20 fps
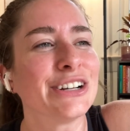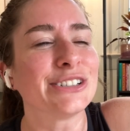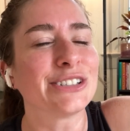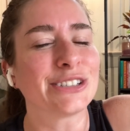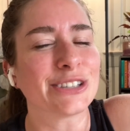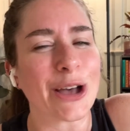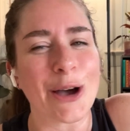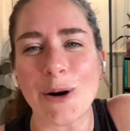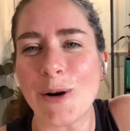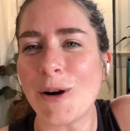
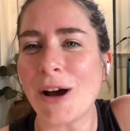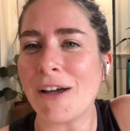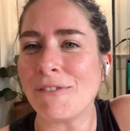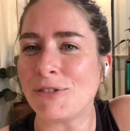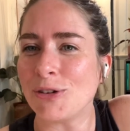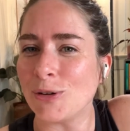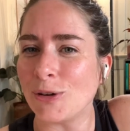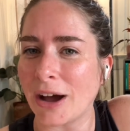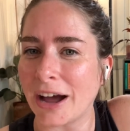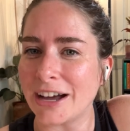So if
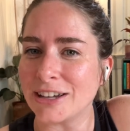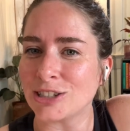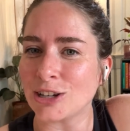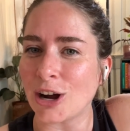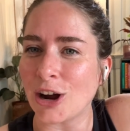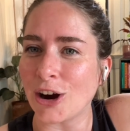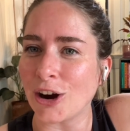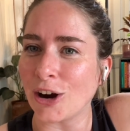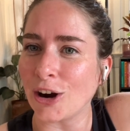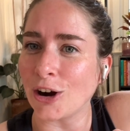you guys
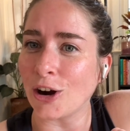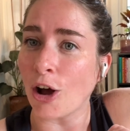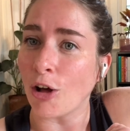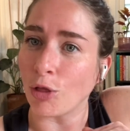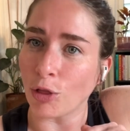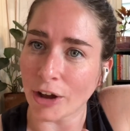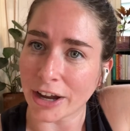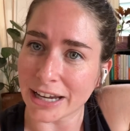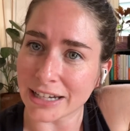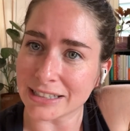are
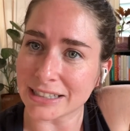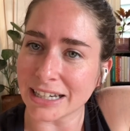looking